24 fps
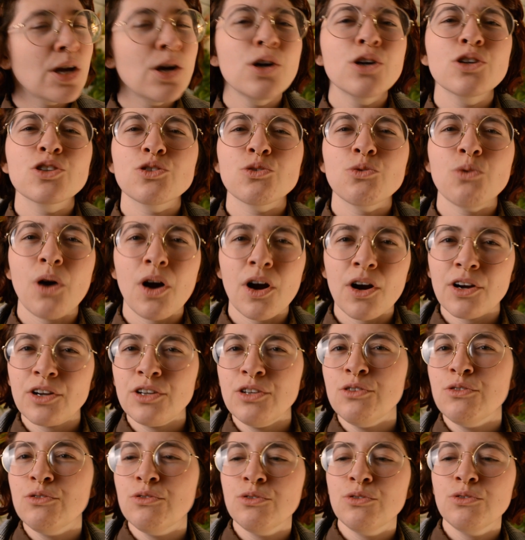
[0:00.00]
So are
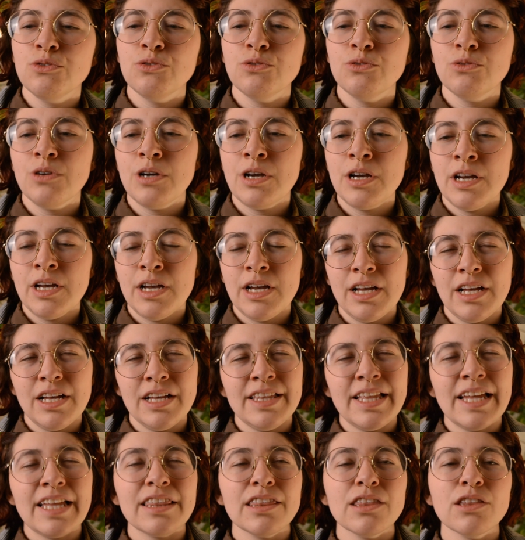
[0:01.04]
you
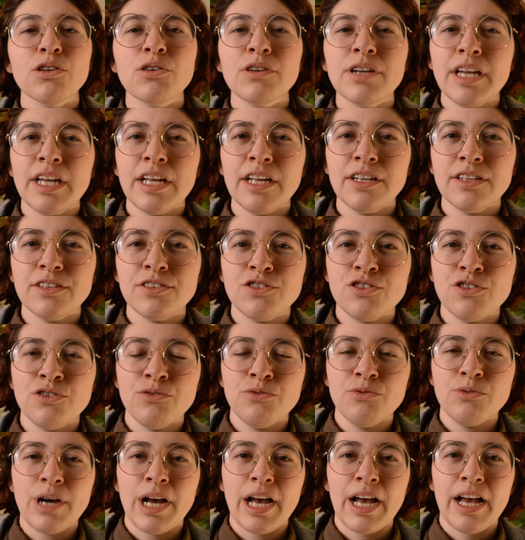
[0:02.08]
then looking
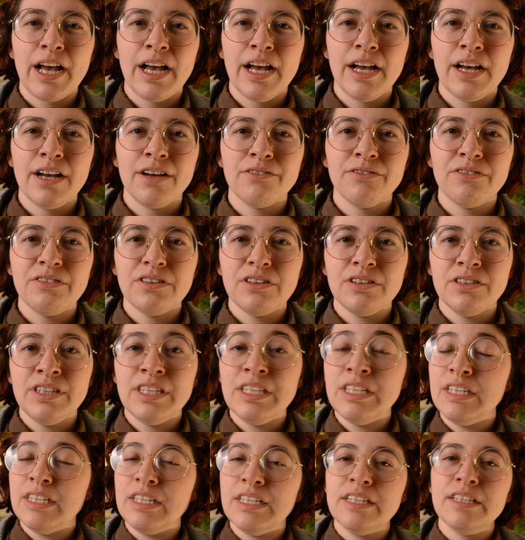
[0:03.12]
to have
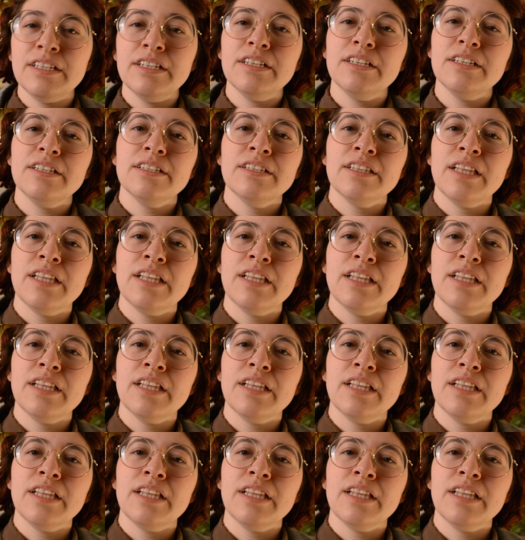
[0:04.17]
any